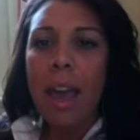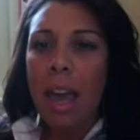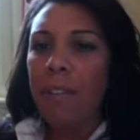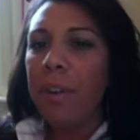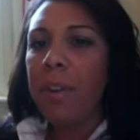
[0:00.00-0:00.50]

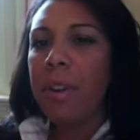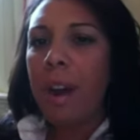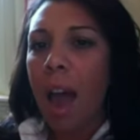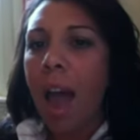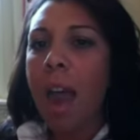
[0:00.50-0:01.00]
If
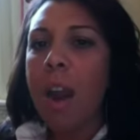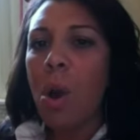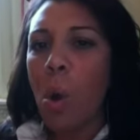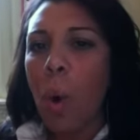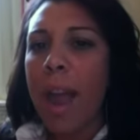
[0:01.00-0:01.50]
you're not
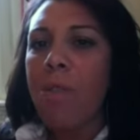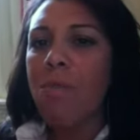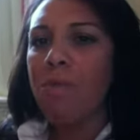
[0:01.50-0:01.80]
quite